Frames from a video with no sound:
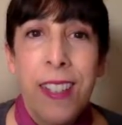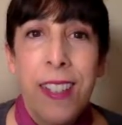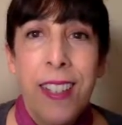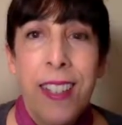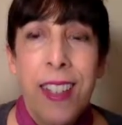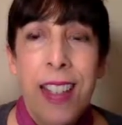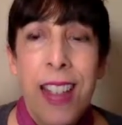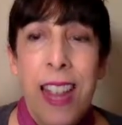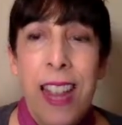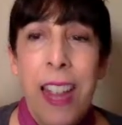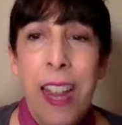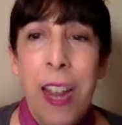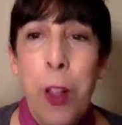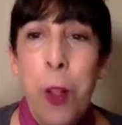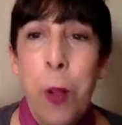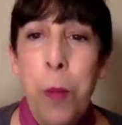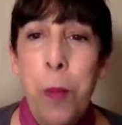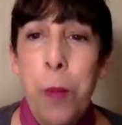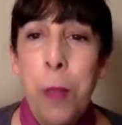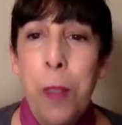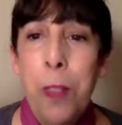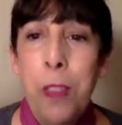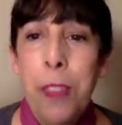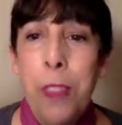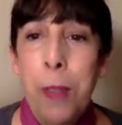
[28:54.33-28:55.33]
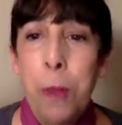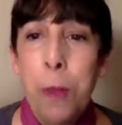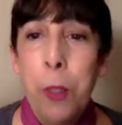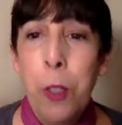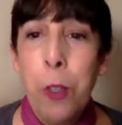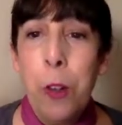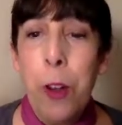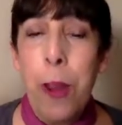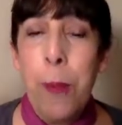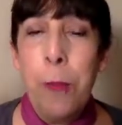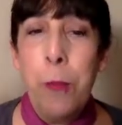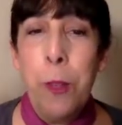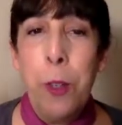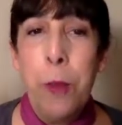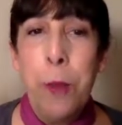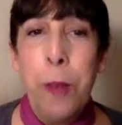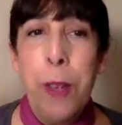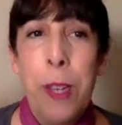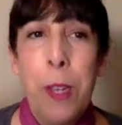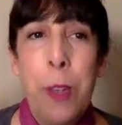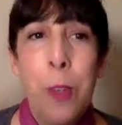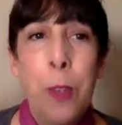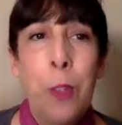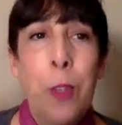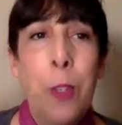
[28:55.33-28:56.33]
And I hope you'll subscribe to my
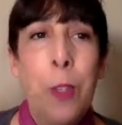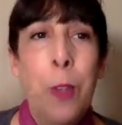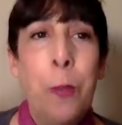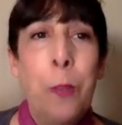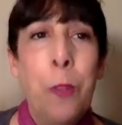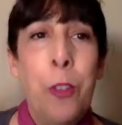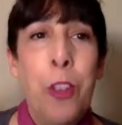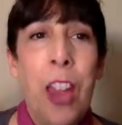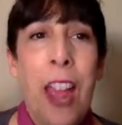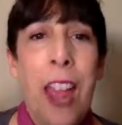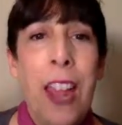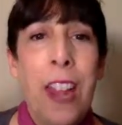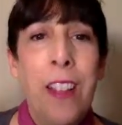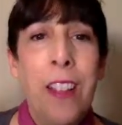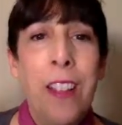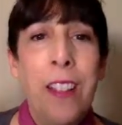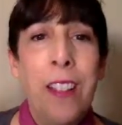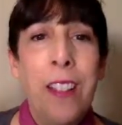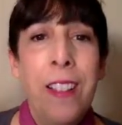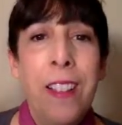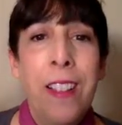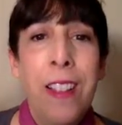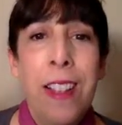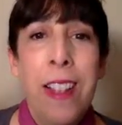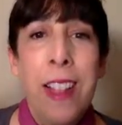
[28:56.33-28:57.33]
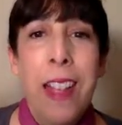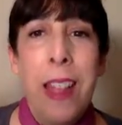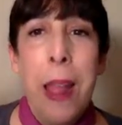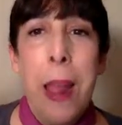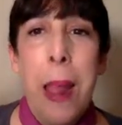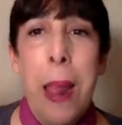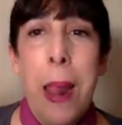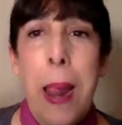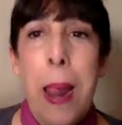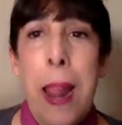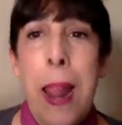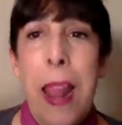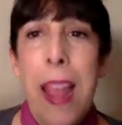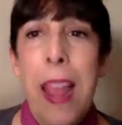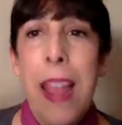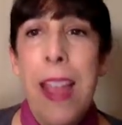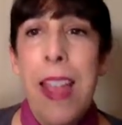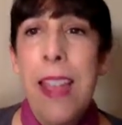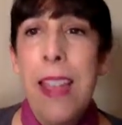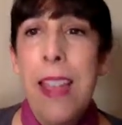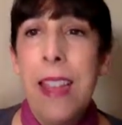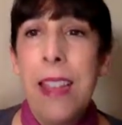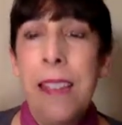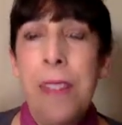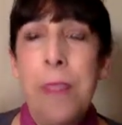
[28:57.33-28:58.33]
YouTube channel
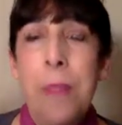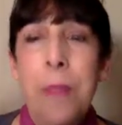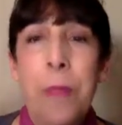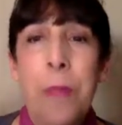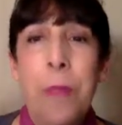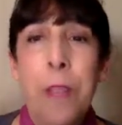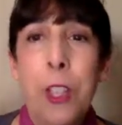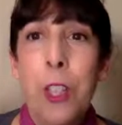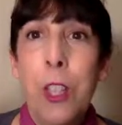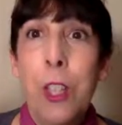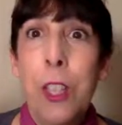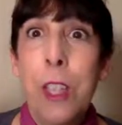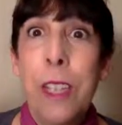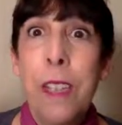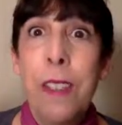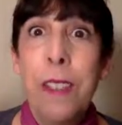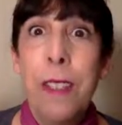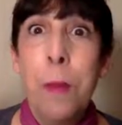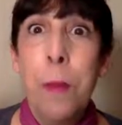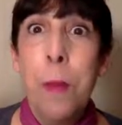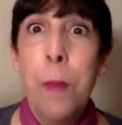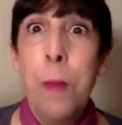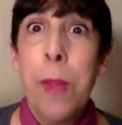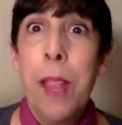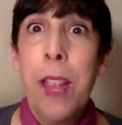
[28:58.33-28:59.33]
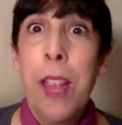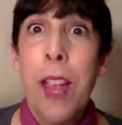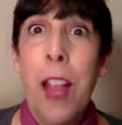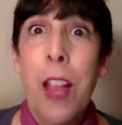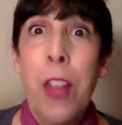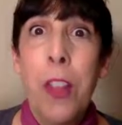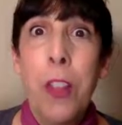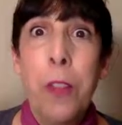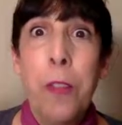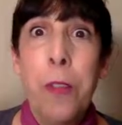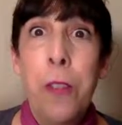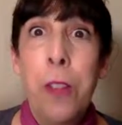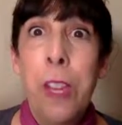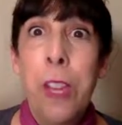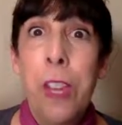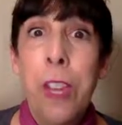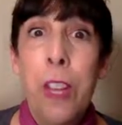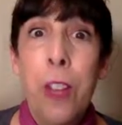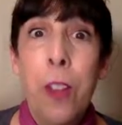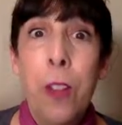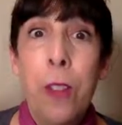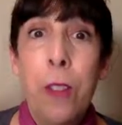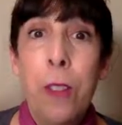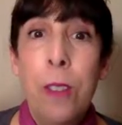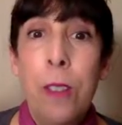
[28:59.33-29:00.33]
and look at some of my other
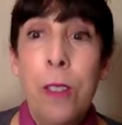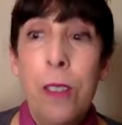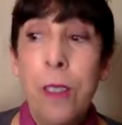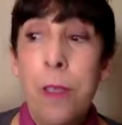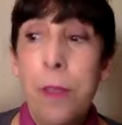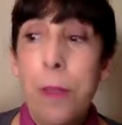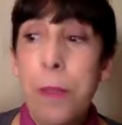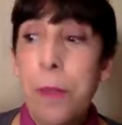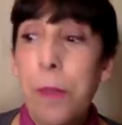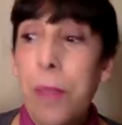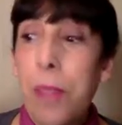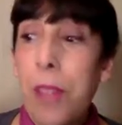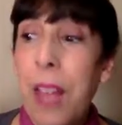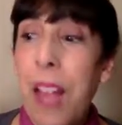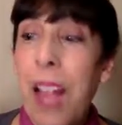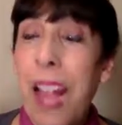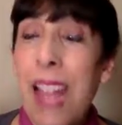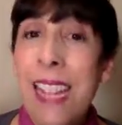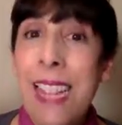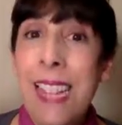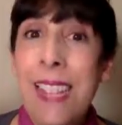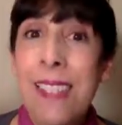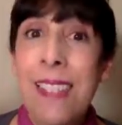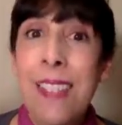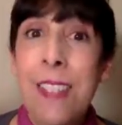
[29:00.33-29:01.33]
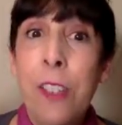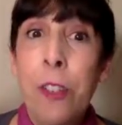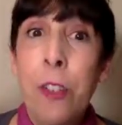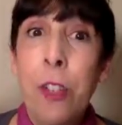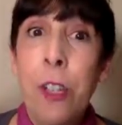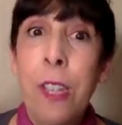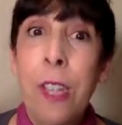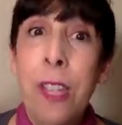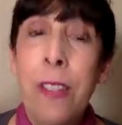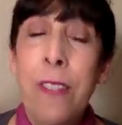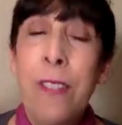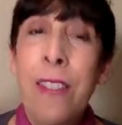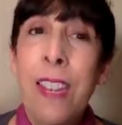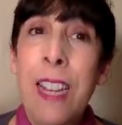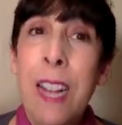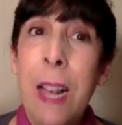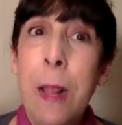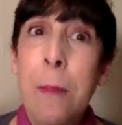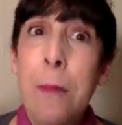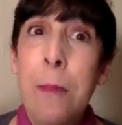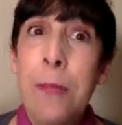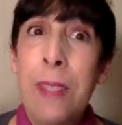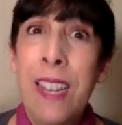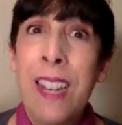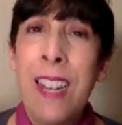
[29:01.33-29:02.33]
videos. I guess I should give an
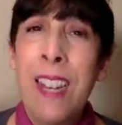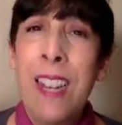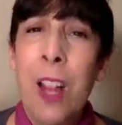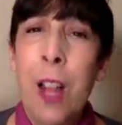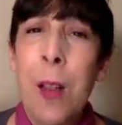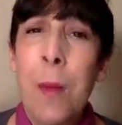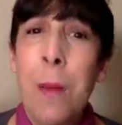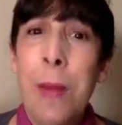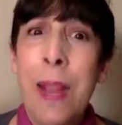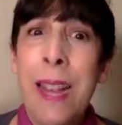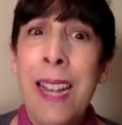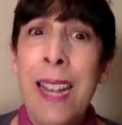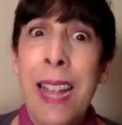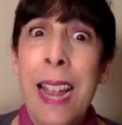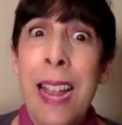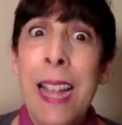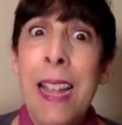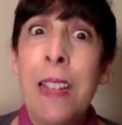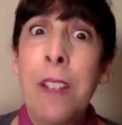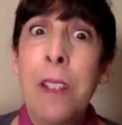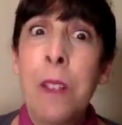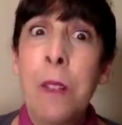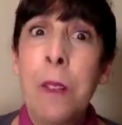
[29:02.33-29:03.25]
update on my nail